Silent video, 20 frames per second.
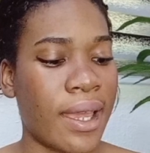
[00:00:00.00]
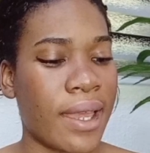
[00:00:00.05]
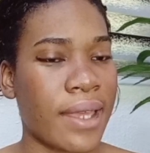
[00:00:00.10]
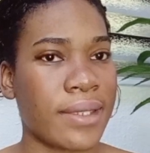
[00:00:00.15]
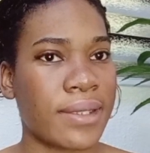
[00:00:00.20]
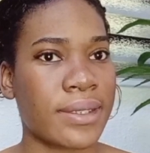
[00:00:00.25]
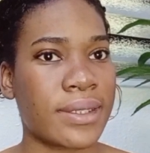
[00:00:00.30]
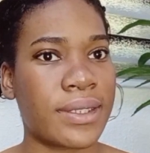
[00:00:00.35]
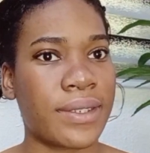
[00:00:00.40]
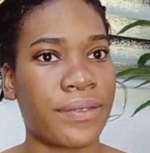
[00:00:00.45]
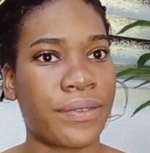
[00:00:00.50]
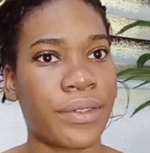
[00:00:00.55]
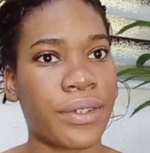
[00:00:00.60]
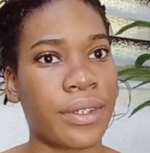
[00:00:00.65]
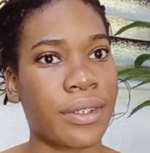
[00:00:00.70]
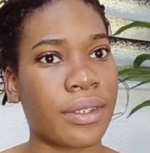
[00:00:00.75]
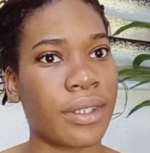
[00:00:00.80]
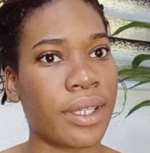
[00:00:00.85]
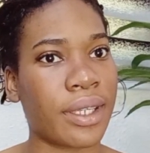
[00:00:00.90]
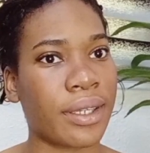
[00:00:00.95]
has
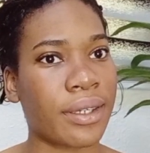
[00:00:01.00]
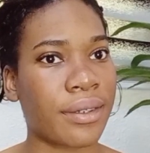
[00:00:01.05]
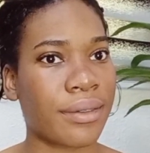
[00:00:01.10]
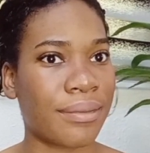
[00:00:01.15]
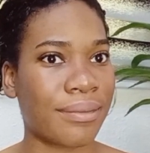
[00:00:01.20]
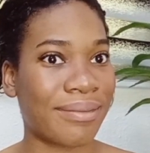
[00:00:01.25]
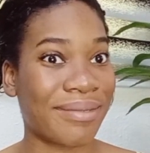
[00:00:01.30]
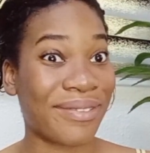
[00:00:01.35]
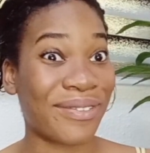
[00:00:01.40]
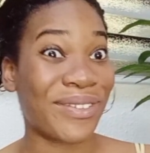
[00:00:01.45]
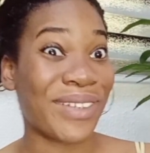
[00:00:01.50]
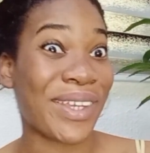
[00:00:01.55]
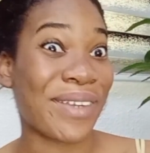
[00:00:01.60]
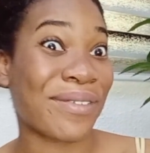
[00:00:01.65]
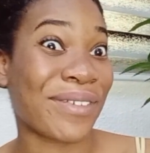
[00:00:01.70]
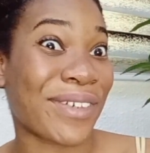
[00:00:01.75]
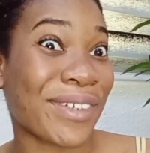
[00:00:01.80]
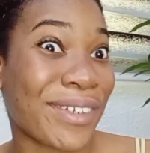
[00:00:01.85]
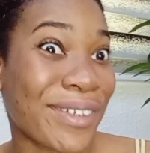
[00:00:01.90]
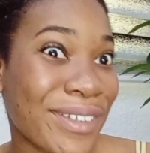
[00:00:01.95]
different, like,
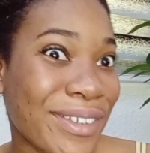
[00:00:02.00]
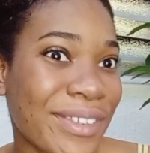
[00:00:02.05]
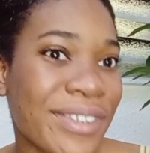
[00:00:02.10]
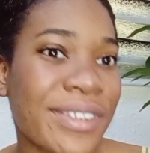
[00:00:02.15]
flavors.